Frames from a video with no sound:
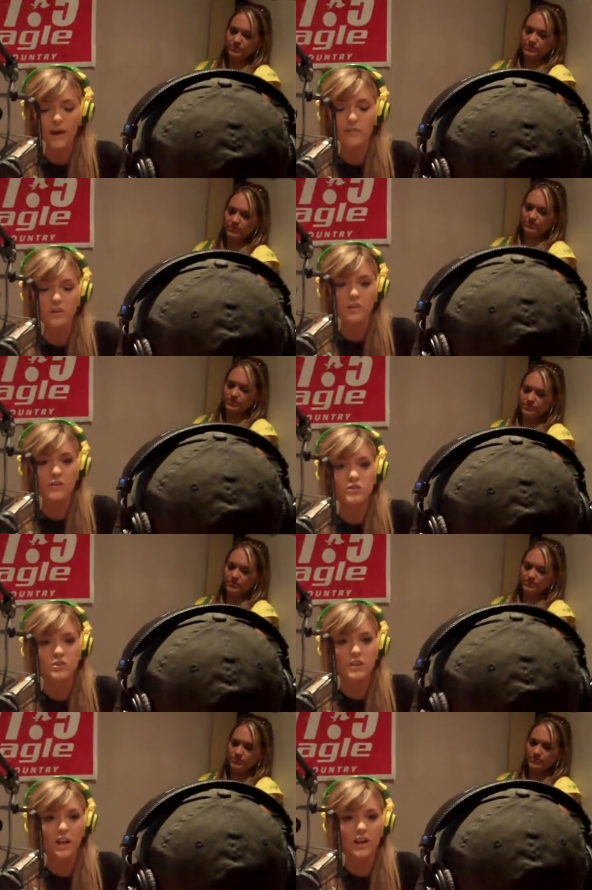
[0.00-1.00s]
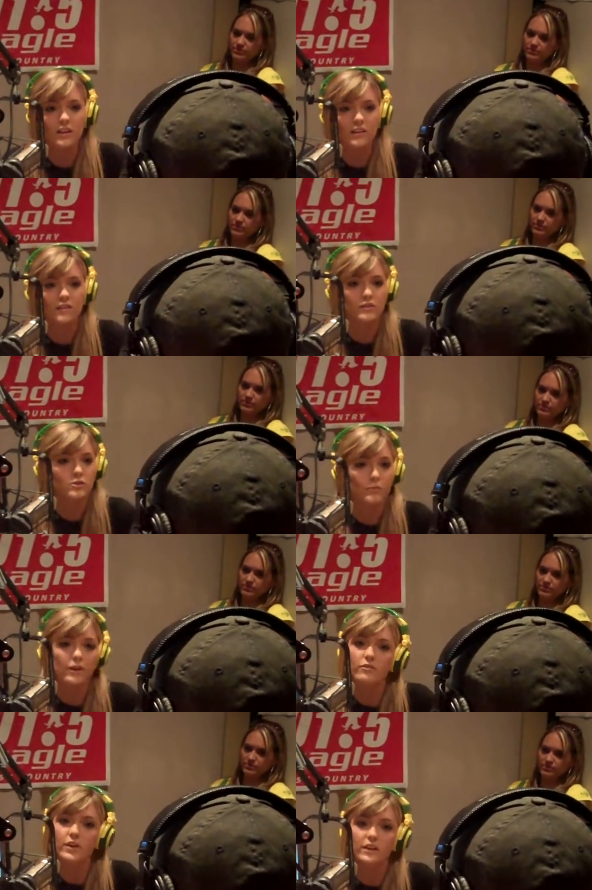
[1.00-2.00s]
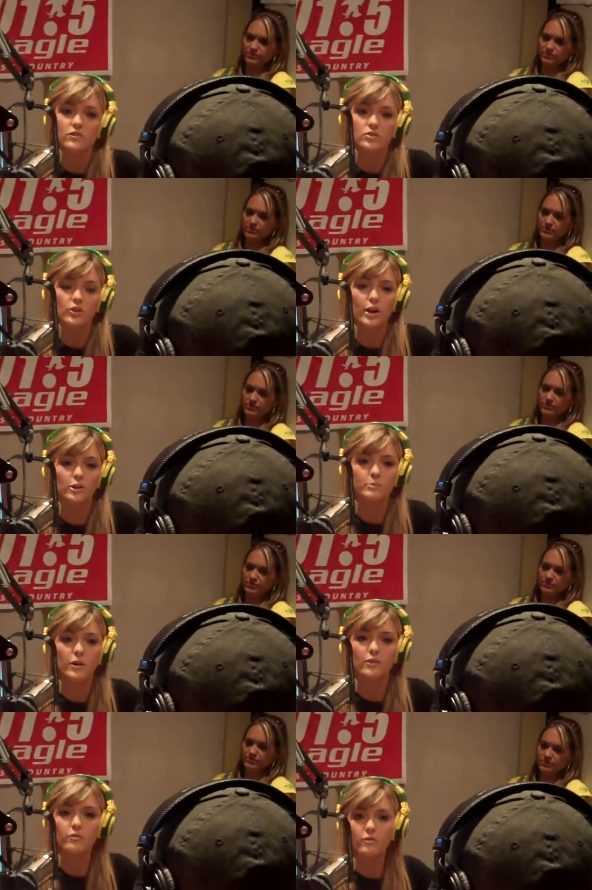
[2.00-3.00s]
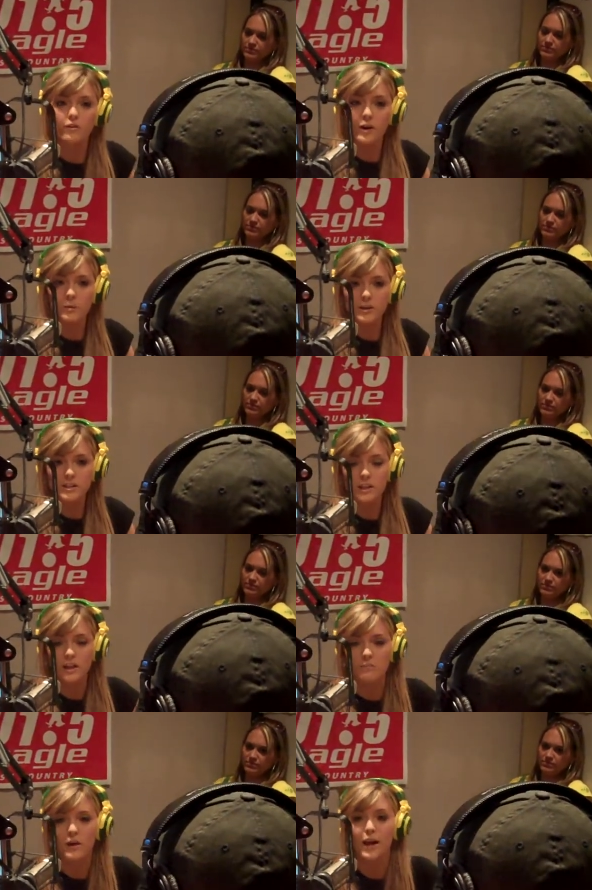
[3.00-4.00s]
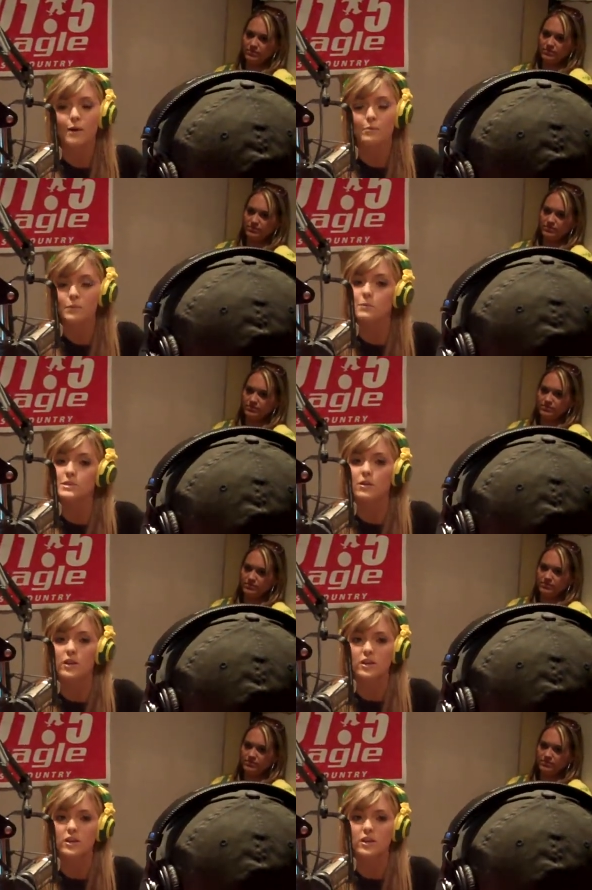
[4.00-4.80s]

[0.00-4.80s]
Speaker 1: having a concert tonight. It, there's a benefit at Sugar House Park for the fireworks, and then my album comes out